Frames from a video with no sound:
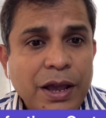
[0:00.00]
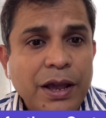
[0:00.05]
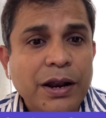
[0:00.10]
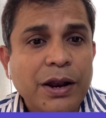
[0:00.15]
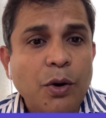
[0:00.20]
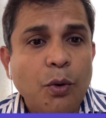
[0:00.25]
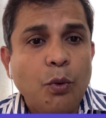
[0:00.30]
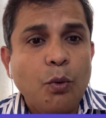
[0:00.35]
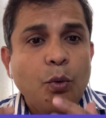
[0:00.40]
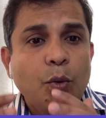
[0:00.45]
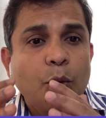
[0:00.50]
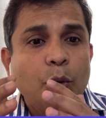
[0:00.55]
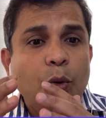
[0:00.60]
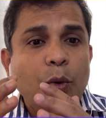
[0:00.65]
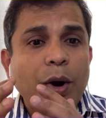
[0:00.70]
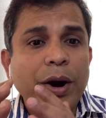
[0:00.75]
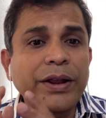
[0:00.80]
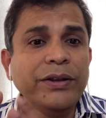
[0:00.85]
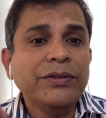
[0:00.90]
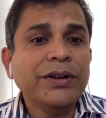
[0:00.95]
Now
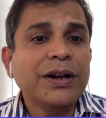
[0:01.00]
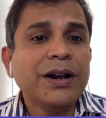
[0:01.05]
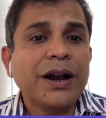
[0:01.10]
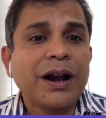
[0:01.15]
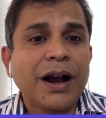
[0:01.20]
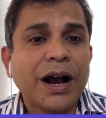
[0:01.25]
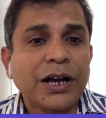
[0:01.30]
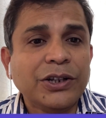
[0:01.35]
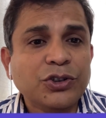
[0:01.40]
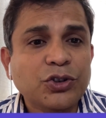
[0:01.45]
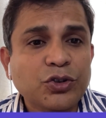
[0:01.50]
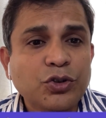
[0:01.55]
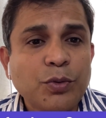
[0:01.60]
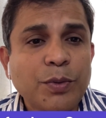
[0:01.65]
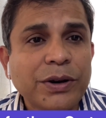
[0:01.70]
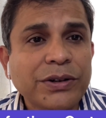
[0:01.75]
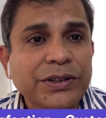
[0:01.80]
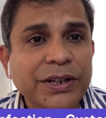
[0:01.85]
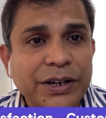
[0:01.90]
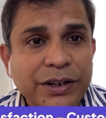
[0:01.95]
what is the
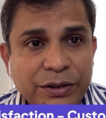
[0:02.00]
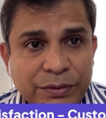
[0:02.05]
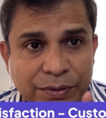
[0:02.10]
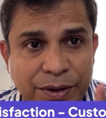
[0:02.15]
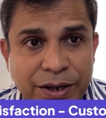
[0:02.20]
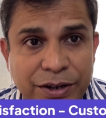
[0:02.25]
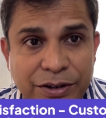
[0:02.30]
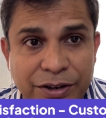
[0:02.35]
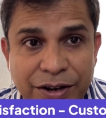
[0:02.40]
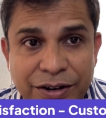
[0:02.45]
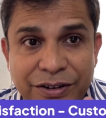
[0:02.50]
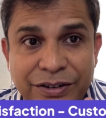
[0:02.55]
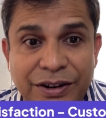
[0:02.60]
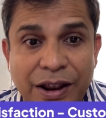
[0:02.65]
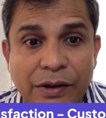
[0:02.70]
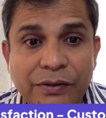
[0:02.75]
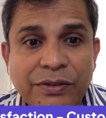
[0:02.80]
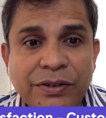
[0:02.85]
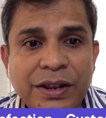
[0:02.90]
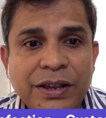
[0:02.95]
customer satisfaction
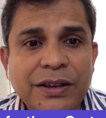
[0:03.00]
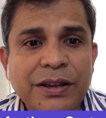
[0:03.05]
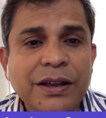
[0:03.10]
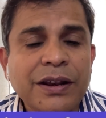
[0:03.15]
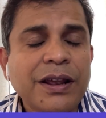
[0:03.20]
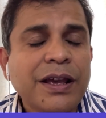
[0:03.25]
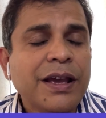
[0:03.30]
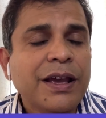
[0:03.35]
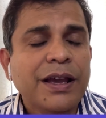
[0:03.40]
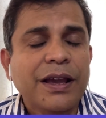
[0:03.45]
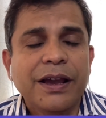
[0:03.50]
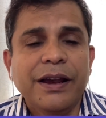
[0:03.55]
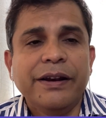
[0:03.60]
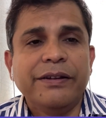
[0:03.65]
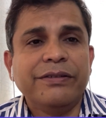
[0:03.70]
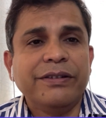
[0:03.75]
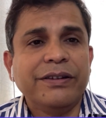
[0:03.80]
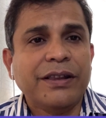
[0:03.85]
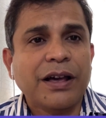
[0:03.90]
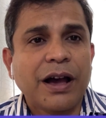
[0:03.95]
definition? It
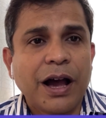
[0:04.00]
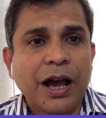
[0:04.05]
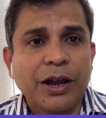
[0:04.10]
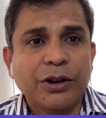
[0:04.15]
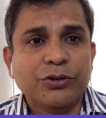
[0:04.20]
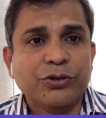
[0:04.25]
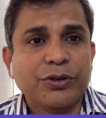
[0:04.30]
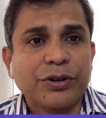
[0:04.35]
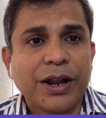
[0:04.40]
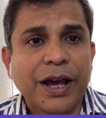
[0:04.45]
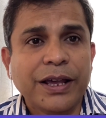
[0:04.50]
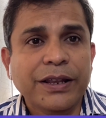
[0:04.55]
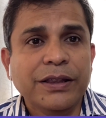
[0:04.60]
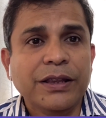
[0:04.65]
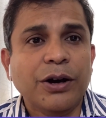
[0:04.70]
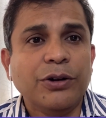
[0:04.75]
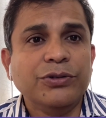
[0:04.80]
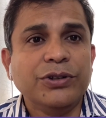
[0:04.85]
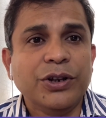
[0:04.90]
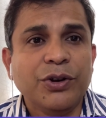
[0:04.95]
is ISO
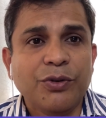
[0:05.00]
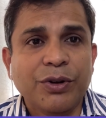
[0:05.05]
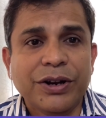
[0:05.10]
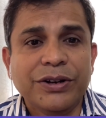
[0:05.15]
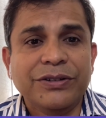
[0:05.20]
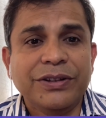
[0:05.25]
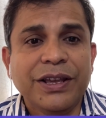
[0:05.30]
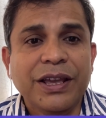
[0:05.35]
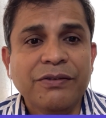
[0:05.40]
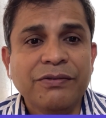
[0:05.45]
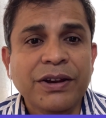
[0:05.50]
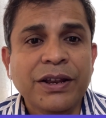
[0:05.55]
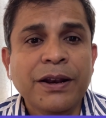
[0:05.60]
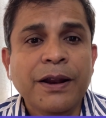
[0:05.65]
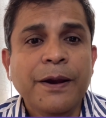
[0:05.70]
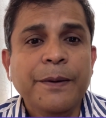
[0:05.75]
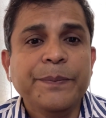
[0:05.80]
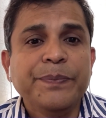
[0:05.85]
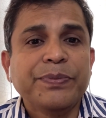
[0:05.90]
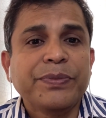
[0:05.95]
9001. It's given
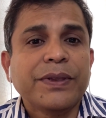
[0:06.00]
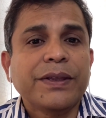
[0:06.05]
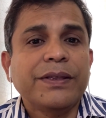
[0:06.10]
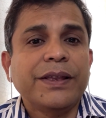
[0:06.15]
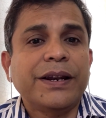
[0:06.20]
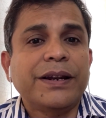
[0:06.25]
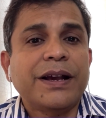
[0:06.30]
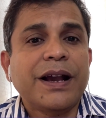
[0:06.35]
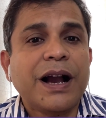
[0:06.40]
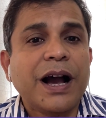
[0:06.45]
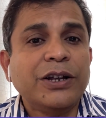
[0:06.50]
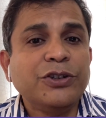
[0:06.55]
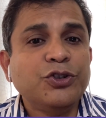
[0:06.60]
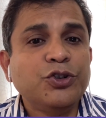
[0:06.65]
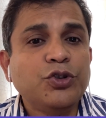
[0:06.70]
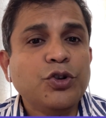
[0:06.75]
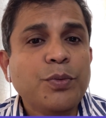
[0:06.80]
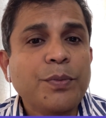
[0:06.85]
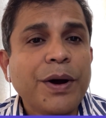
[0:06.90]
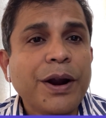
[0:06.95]
that
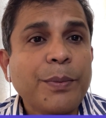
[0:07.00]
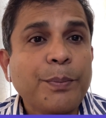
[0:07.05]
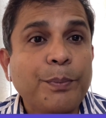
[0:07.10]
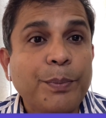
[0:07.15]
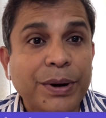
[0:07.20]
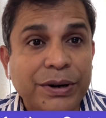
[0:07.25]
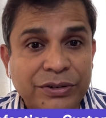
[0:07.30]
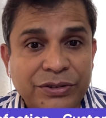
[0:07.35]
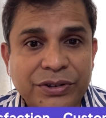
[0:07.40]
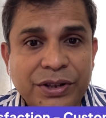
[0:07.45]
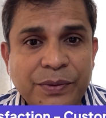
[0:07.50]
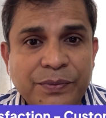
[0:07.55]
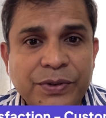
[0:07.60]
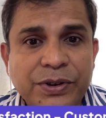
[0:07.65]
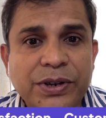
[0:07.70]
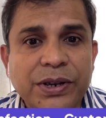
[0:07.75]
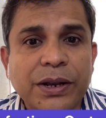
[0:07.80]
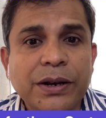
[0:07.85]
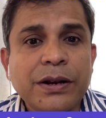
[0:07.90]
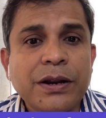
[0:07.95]
customer
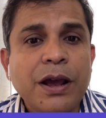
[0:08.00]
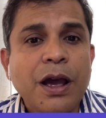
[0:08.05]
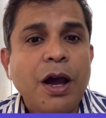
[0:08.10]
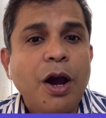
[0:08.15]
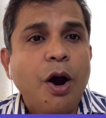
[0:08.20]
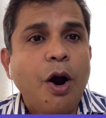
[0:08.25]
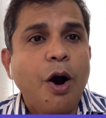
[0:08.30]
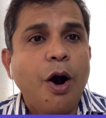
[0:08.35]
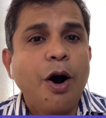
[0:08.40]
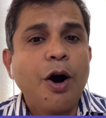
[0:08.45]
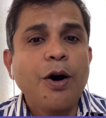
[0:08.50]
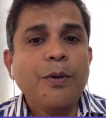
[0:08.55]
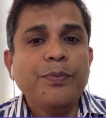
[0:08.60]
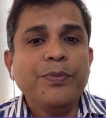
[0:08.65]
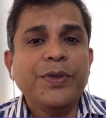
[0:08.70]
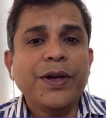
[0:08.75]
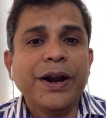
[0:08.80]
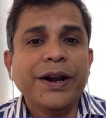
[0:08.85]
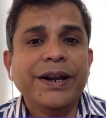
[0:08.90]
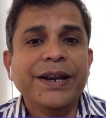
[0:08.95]
perception
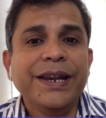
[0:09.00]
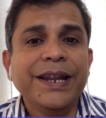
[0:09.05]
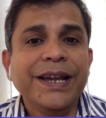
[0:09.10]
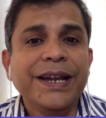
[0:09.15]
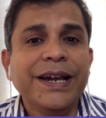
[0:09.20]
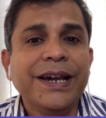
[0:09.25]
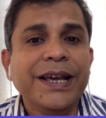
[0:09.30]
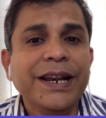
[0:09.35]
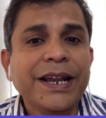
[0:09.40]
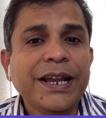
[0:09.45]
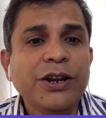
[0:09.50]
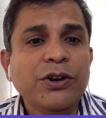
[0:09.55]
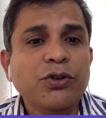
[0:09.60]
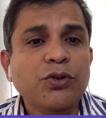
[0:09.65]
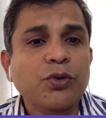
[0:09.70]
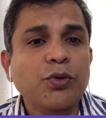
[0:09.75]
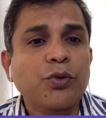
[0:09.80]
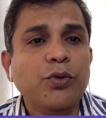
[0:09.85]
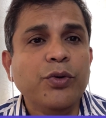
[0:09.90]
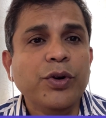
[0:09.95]
of the degree
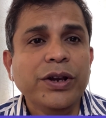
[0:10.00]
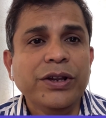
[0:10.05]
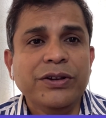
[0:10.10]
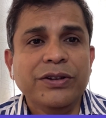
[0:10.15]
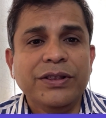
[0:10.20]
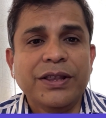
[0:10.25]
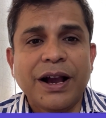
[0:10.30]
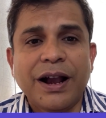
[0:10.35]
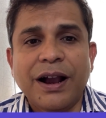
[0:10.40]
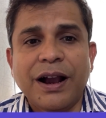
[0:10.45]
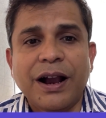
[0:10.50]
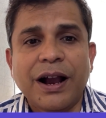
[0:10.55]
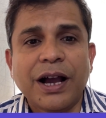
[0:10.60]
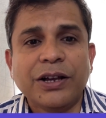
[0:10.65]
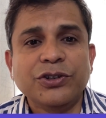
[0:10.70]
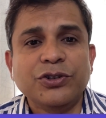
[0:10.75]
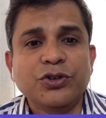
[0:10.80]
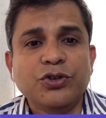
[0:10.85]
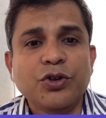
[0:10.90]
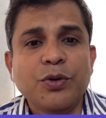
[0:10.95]
to which the
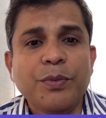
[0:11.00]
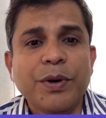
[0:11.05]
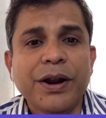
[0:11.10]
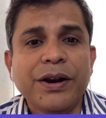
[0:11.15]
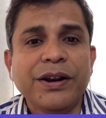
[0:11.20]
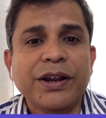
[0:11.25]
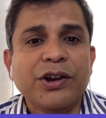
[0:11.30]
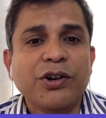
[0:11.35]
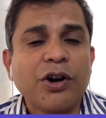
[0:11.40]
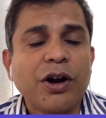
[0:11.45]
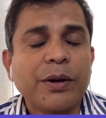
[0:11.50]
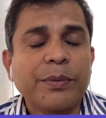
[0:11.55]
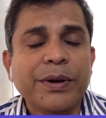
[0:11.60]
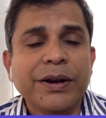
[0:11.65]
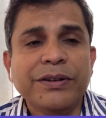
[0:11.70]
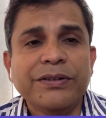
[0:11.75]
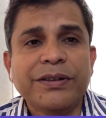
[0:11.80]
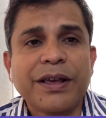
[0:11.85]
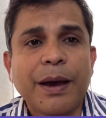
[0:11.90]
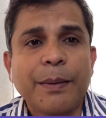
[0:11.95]
customer
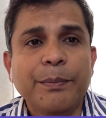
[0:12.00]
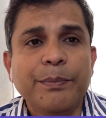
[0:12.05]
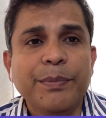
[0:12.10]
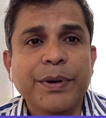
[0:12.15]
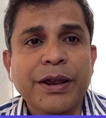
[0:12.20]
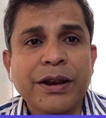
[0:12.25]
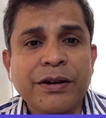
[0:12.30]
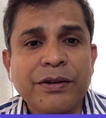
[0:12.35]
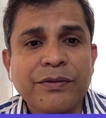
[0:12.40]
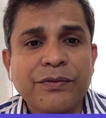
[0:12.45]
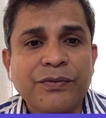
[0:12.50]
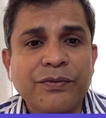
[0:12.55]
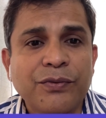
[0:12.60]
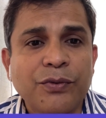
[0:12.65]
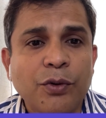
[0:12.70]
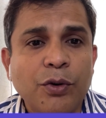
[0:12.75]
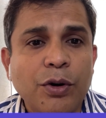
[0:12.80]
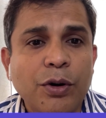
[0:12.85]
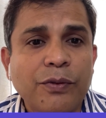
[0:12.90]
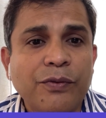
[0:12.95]
requirements have been
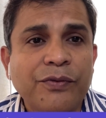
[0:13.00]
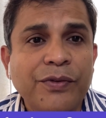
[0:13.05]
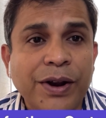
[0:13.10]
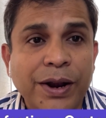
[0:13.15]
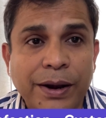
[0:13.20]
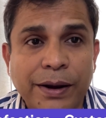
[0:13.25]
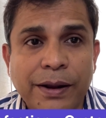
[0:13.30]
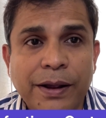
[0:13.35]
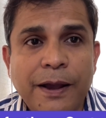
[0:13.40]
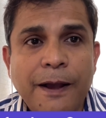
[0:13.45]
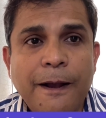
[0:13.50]
fulfilled.